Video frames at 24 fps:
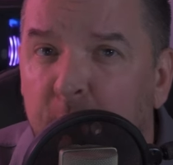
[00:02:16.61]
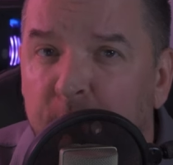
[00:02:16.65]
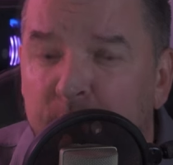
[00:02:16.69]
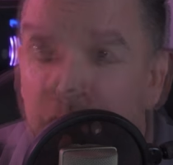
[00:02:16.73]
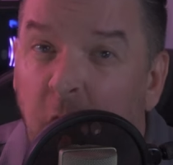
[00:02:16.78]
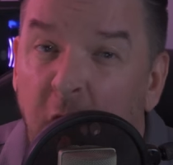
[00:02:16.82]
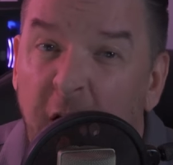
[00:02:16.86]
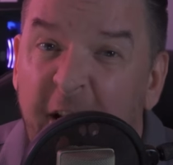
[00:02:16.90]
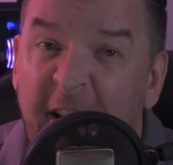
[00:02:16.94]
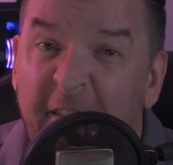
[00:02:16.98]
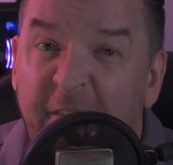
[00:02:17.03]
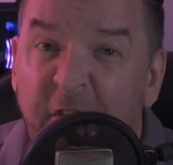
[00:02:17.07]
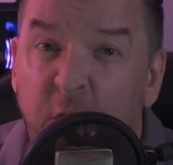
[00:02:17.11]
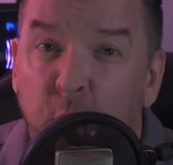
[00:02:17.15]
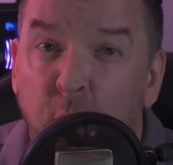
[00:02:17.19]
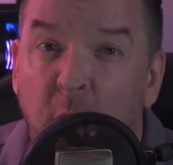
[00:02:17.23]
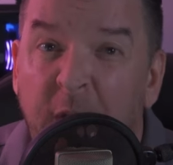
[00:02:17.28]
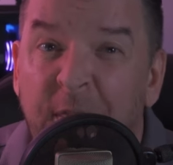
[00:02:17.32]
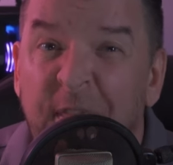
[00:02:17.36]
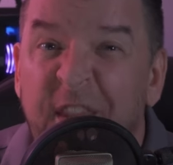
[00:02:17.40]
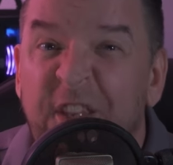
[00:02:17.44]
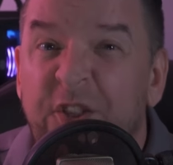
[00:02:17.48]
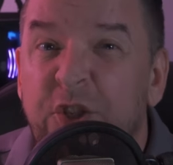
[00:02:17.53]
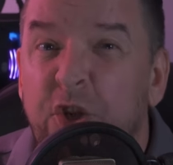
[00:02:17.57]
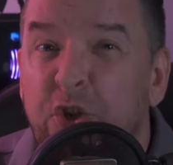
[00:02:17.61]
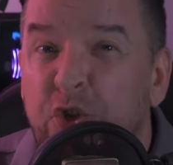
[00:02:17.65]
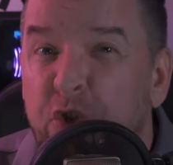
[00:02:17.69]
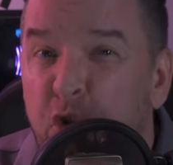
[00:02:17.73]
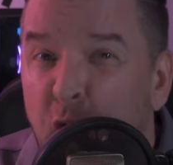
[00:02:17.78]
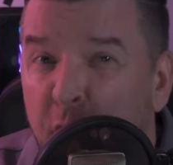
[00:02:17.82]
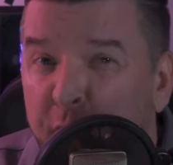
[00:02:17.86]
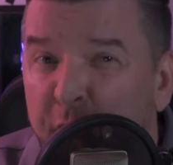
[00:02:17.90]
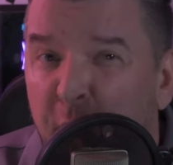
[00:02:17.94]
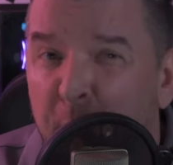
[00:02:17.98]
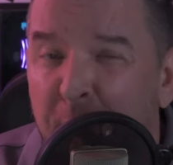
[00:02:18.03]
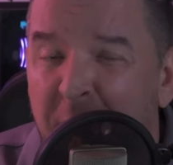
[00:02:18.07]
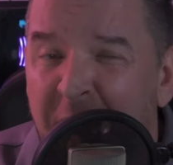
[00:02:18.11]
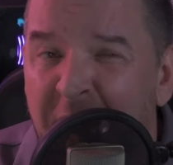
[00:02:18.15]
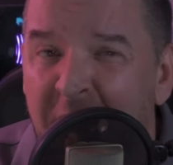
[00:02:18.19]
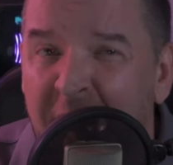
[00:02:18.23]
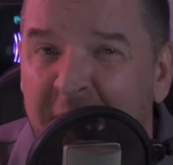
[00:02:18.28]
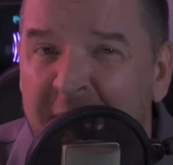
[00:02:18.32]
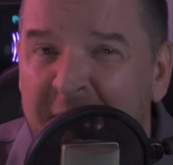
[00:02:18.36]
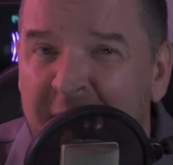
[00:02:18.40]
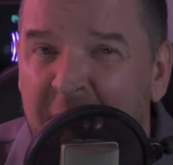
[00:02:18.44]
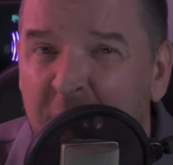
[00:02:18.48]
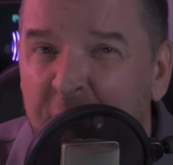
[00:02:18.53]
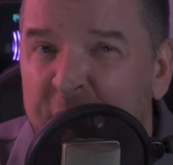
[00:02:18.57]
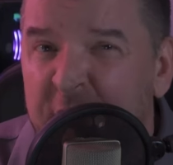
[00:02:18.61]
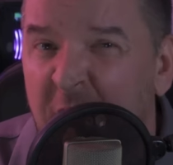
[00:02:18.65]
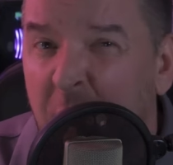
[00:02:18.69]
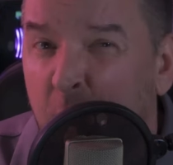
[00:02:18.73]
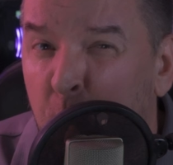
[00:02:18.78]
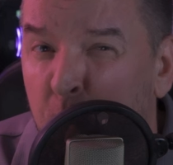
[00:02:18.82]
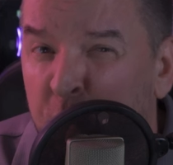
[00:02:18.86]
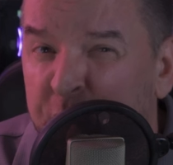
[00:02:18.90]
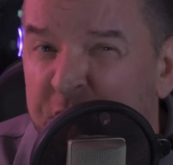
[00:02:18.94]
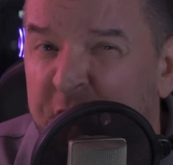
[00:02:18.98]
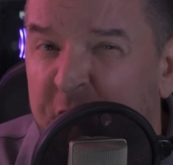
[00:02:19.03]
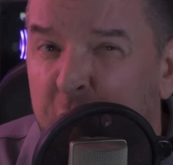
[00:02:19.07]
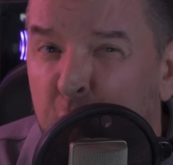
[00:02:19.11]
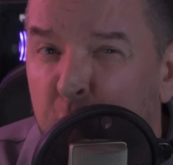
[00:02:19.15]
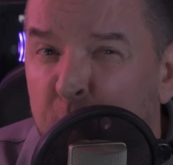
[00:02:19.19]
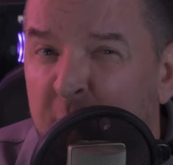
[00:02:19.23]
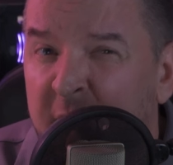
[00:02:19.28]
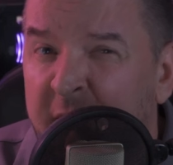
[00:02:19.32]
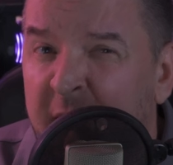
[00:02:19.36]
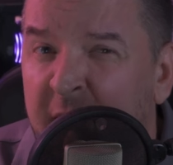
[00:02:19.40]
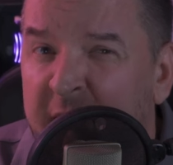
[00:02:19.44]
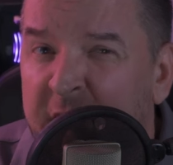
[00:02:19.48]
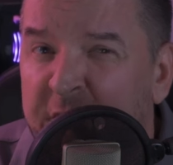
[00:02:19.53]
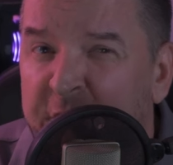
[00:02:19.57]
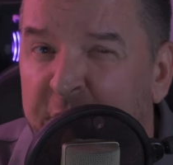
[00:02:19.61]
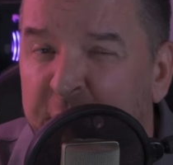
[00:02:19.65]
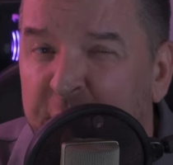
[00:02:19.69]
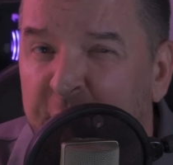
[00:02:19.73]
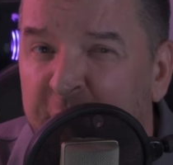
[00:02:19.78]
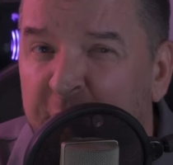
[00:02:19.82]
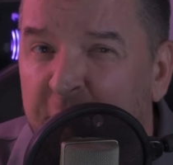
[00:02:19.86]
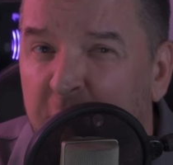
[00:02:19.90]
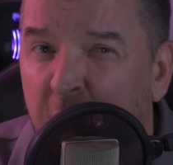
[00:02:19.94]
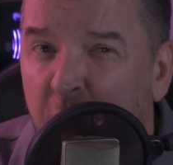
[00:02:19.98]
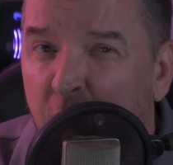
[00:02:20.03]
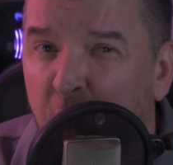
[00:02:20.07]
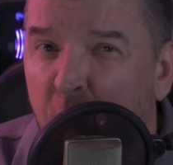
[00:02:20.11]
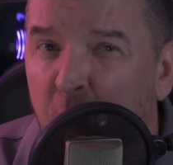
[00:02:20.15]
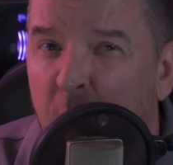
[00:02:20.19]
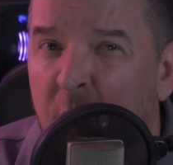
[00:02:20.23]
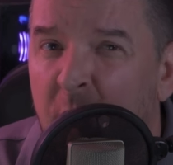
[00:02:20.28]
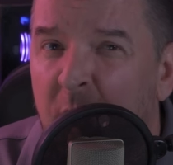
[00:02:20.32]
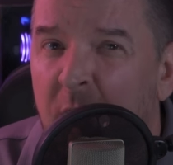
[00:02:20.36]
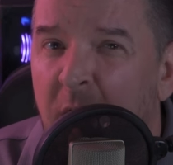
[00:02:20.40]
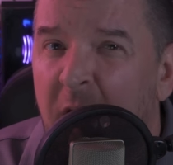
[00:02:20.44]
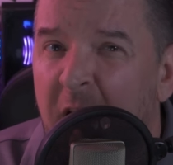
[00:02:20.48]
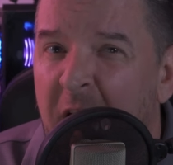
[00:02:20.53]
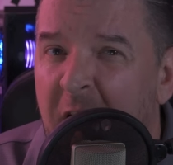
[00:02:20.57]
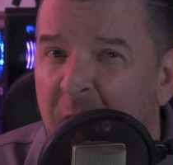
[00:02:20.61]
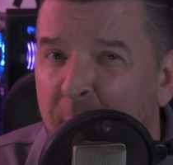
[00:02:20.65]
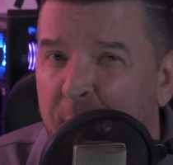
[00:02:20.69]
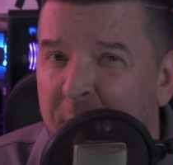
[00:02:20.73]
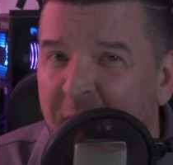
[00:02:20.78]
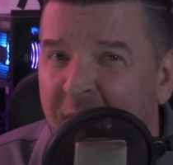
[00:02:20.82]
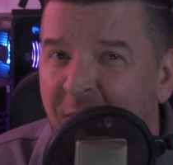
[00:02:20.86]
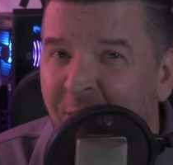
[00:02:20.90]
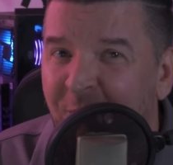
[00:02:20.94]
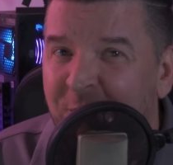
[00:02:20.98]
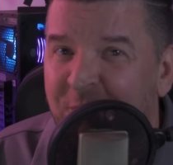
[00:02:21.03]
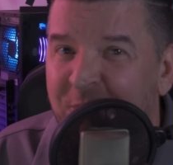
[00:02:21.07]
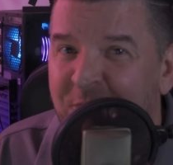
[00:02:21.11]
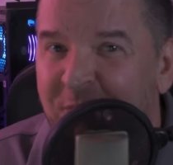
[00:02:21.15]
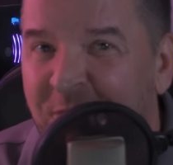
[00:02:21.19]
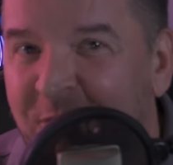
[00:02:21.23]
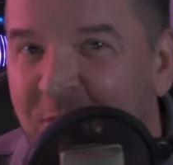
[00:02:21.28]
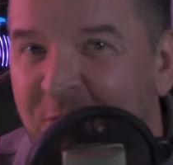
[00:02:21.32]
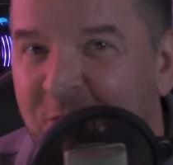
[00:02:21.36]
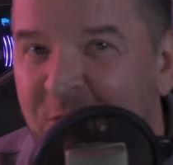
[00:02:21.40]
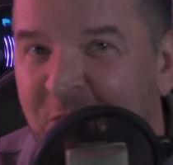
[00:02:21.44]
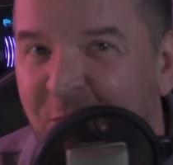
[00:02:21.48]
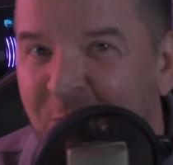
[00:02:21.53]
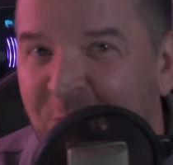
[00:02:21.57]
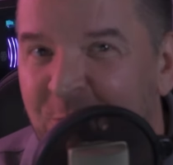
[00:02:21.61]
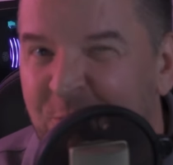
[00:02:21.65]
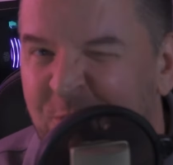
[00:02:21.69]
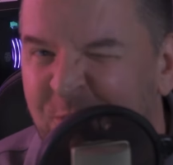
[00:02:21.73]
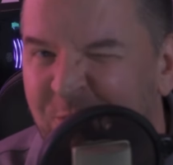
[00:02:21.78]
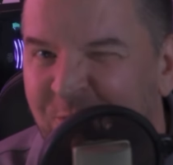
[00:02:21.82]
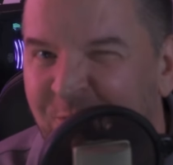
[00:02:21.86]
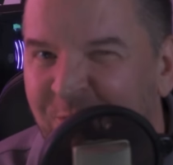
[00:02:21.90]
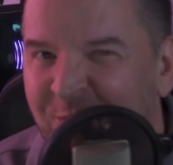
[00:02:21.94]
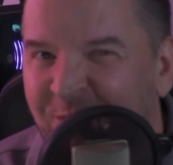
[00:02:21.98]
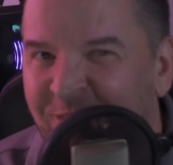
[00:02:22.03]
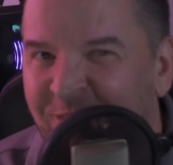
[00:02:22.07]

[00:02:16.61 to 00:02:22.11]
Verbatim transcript: All right, everyone, this is Joe from HogginOut. I will see you in the next video. I'm out. Cheers.